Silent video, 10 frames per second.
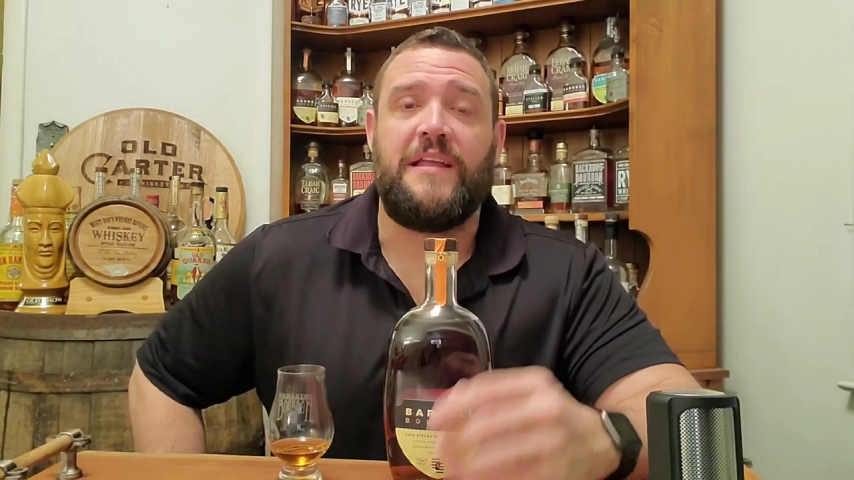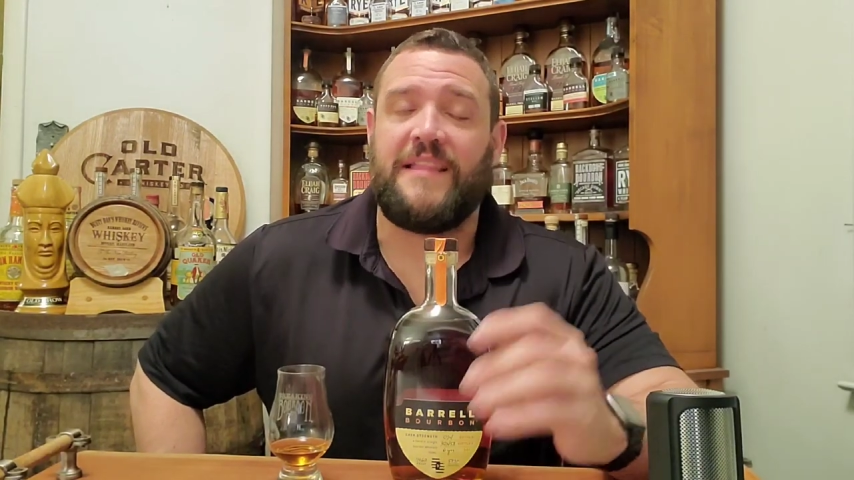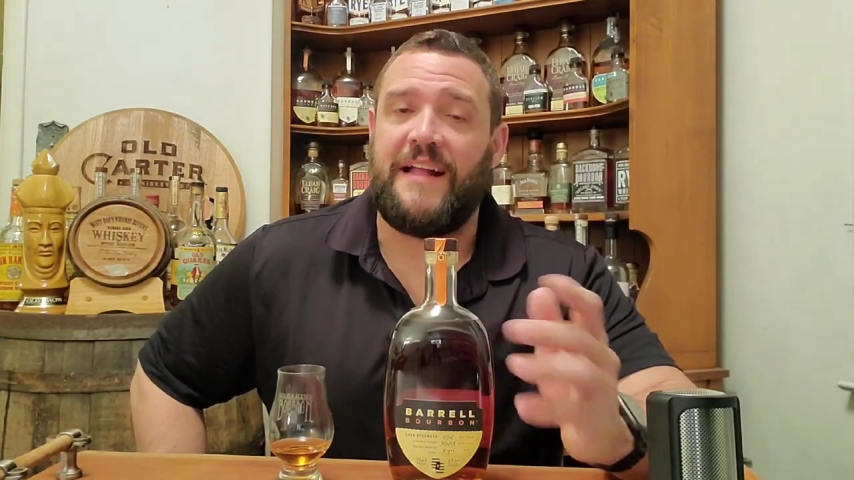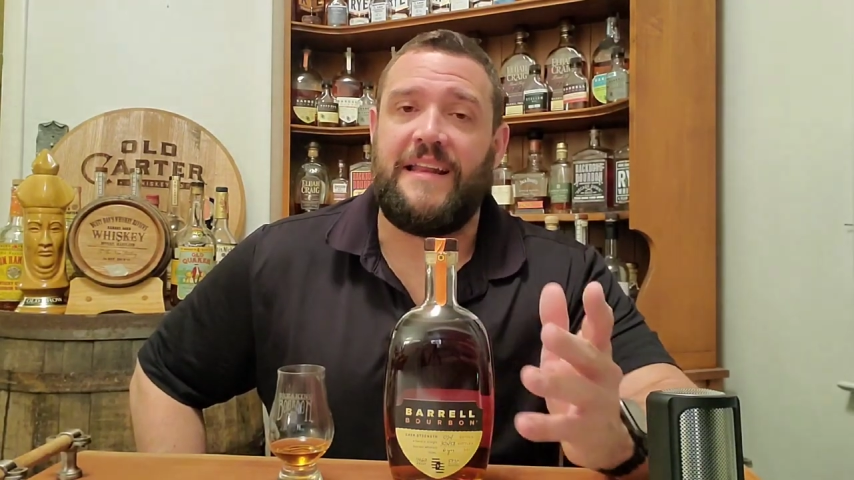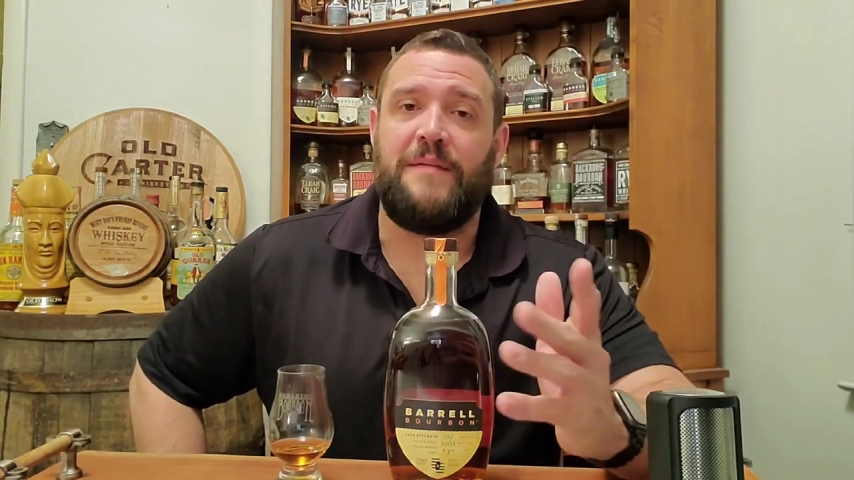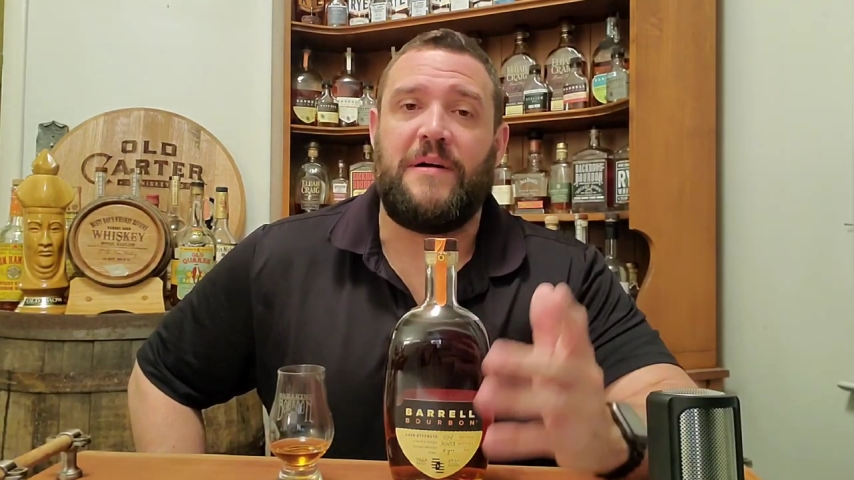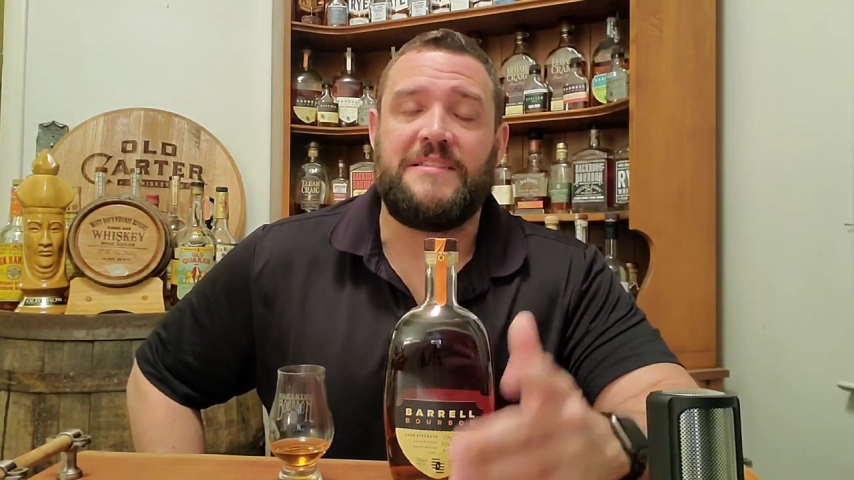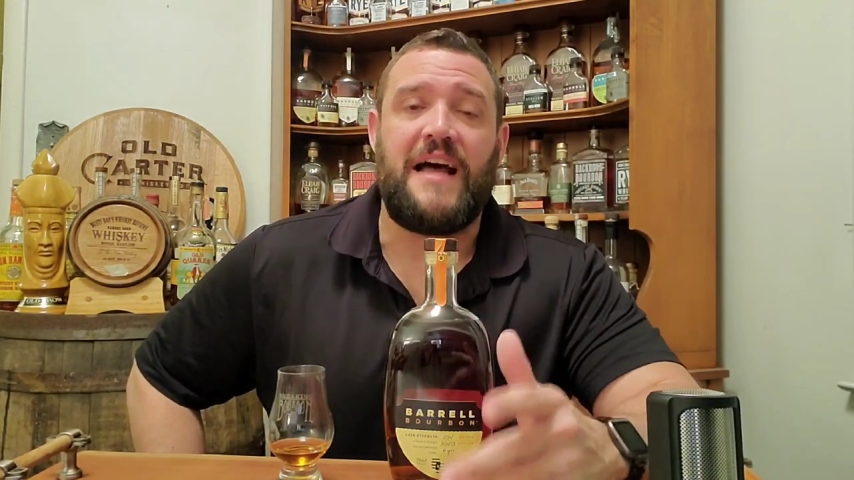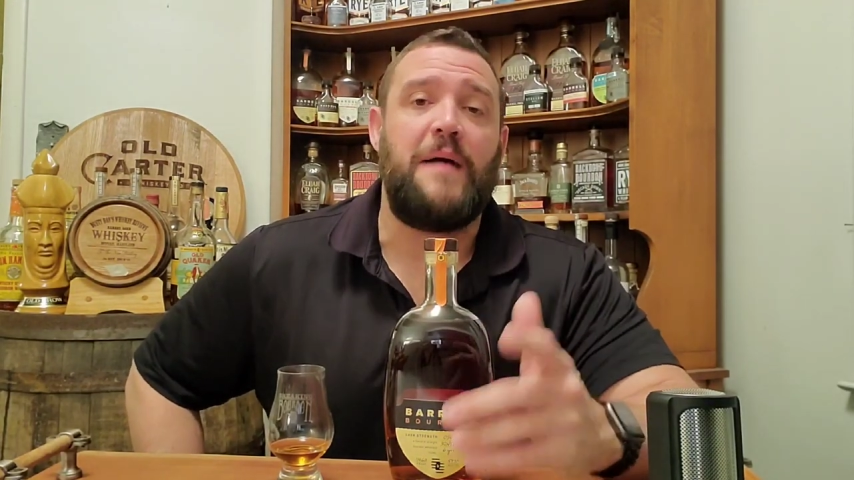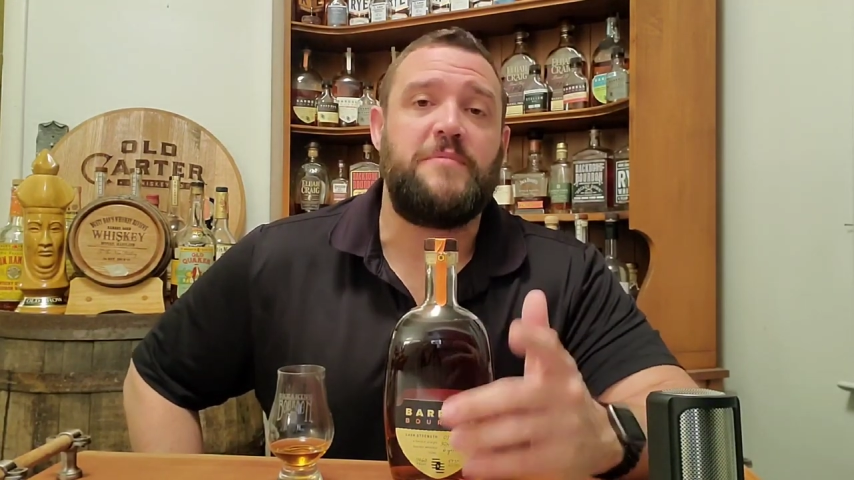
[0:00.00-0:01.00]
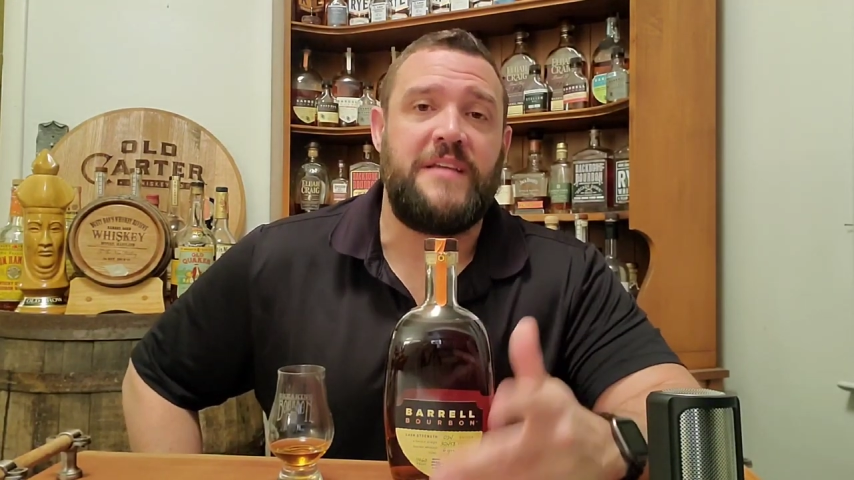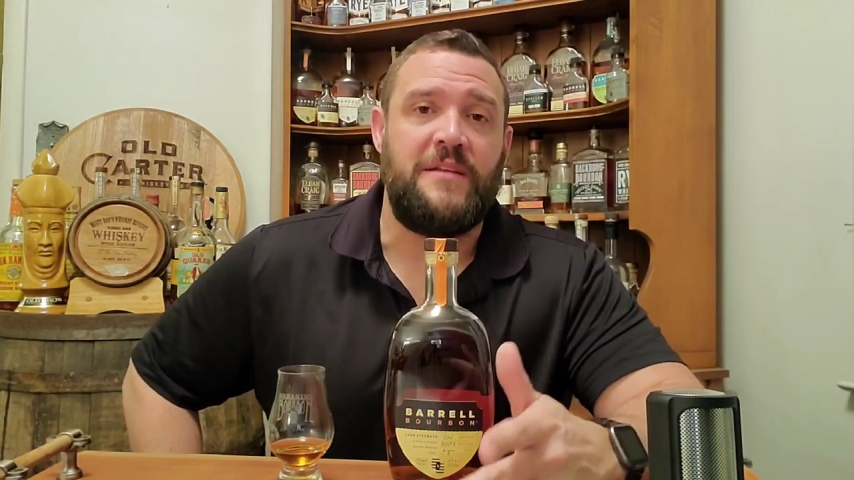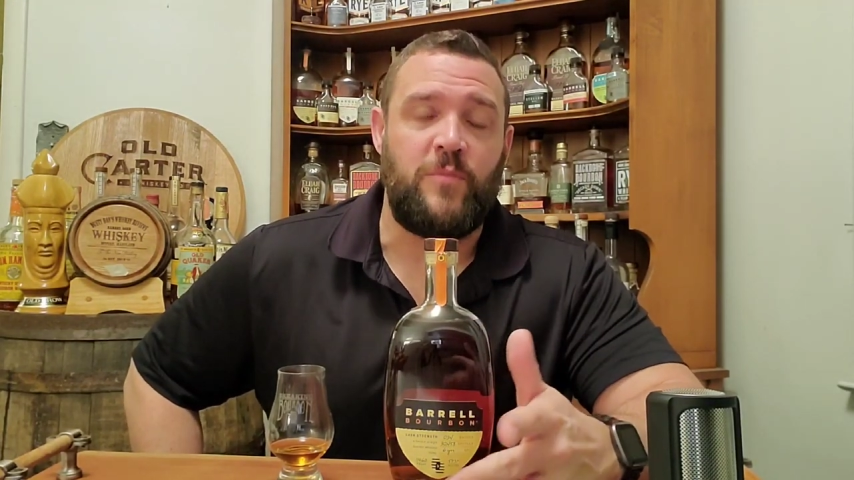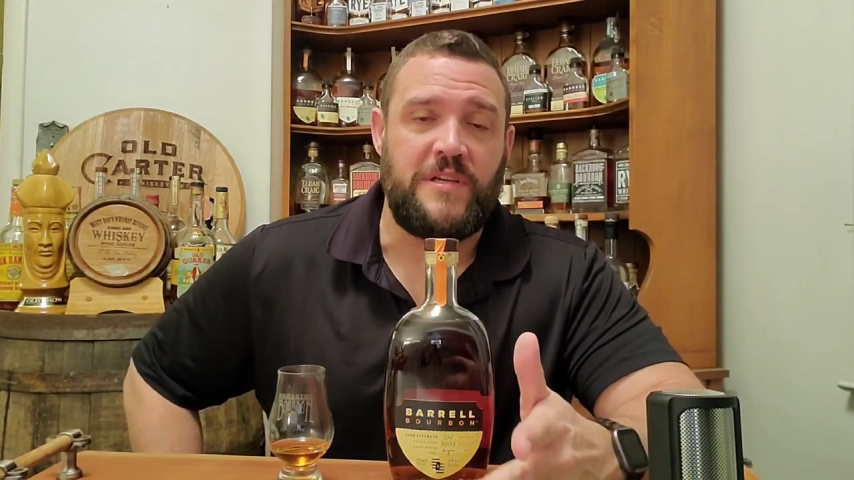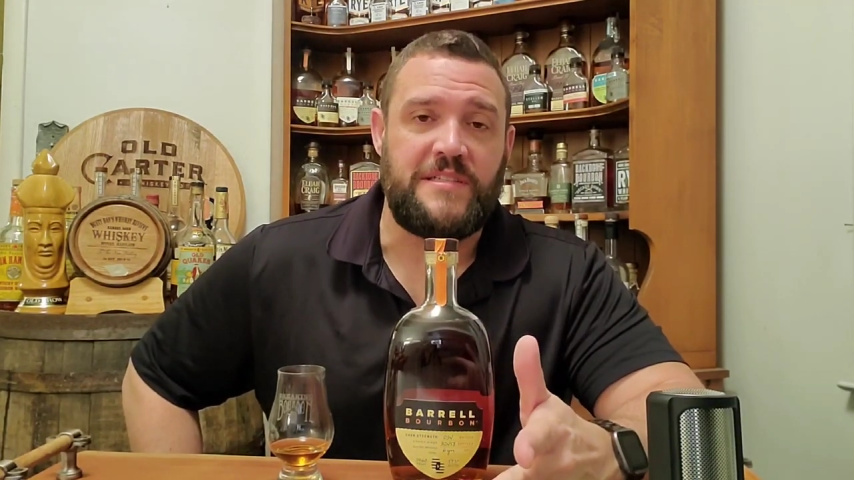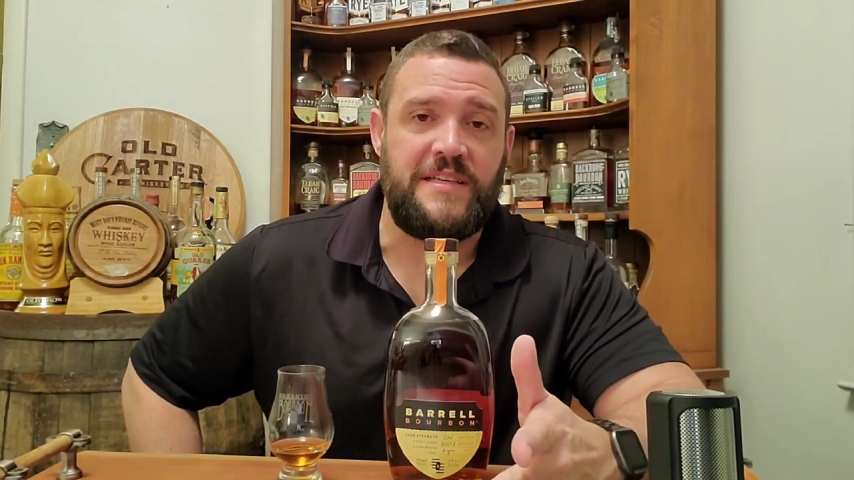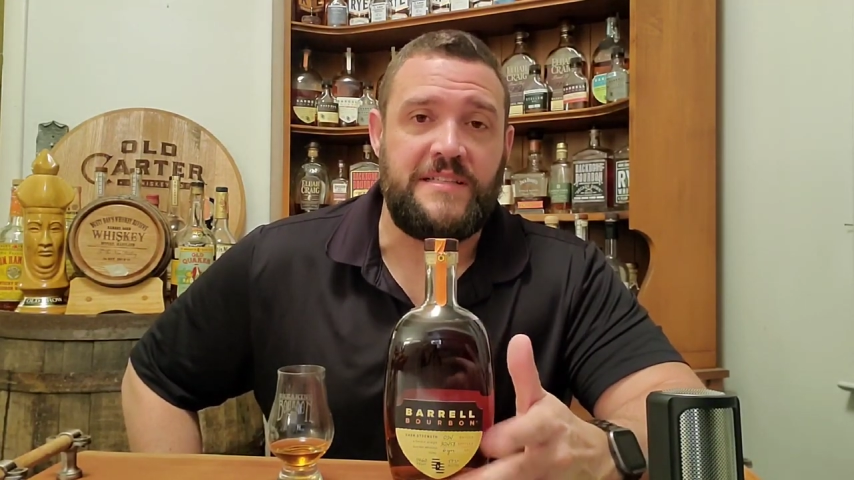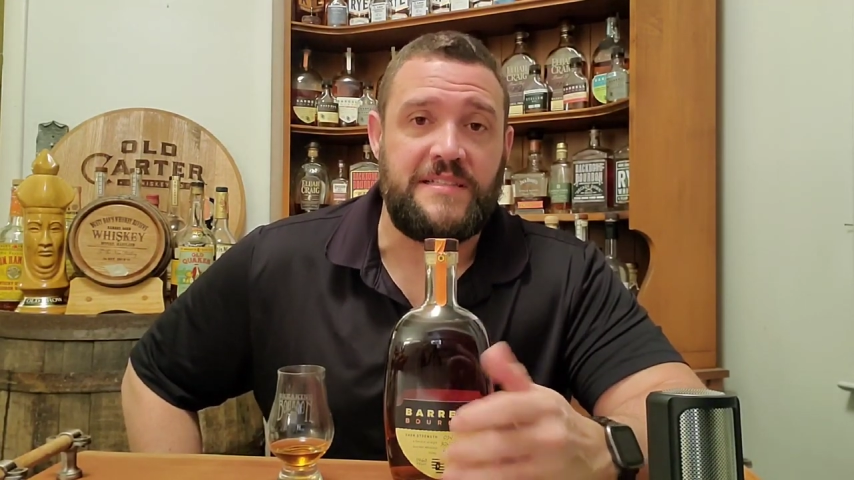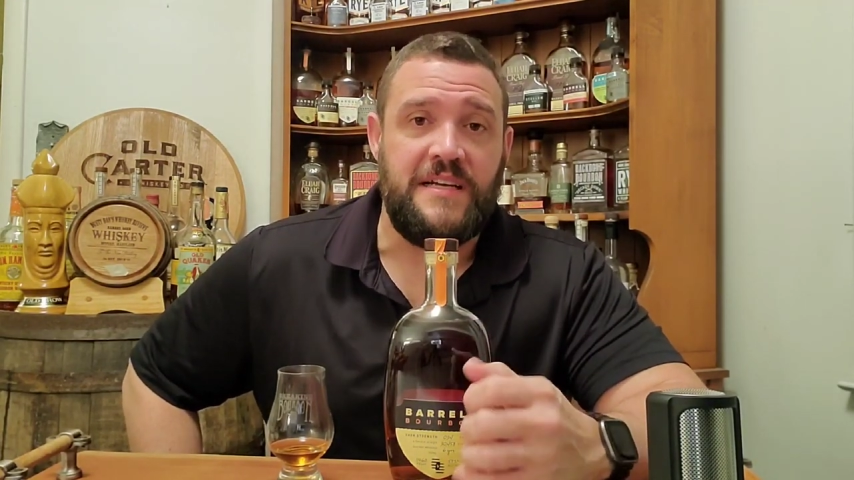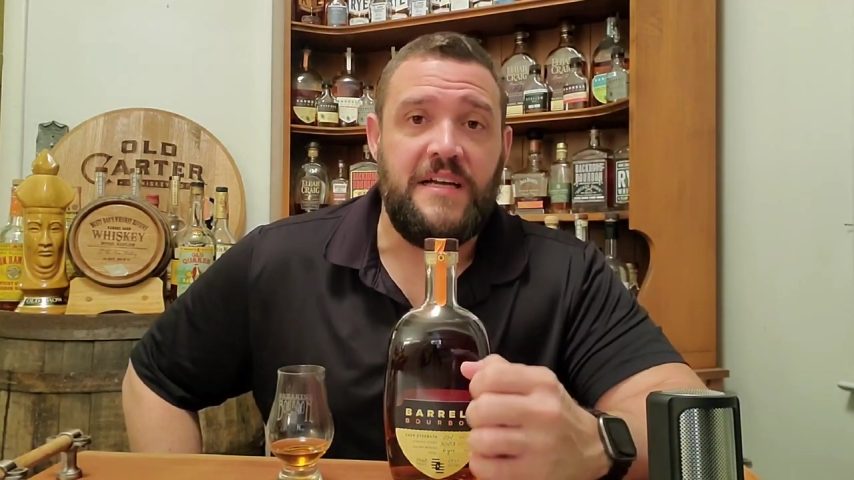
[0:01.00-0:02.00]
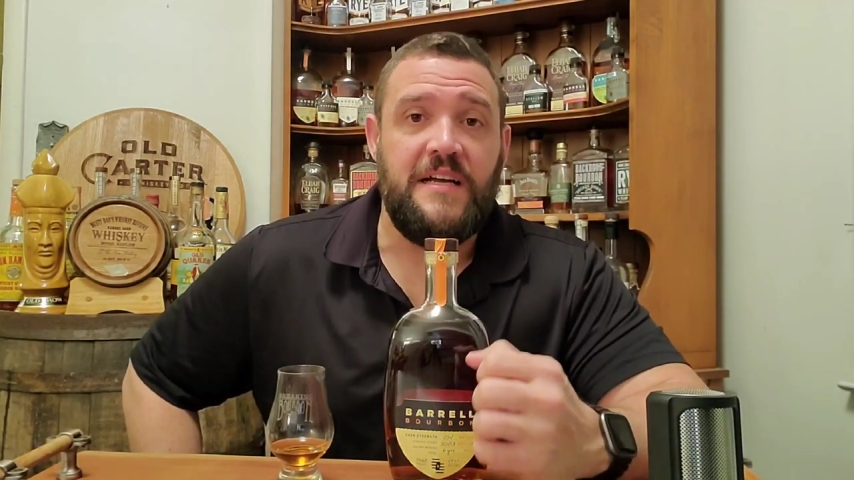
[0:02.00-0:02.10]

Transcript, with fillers: It landed in my top ten whiskeys